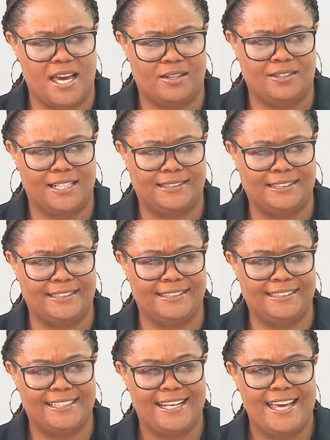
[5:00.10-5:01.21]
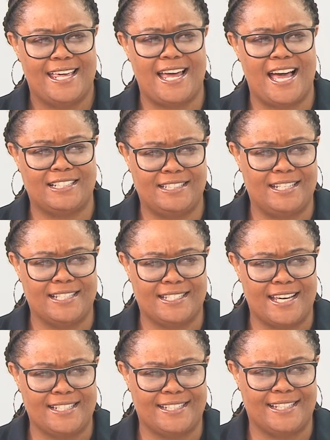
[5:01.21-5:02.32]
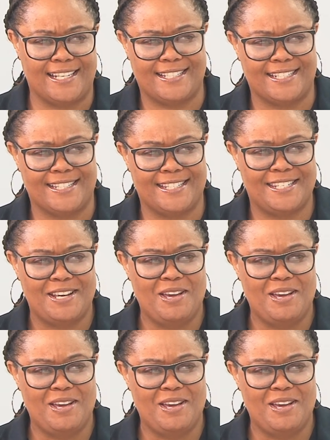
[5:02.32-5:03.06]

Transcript: piano lessons and I had to take tennis lessons.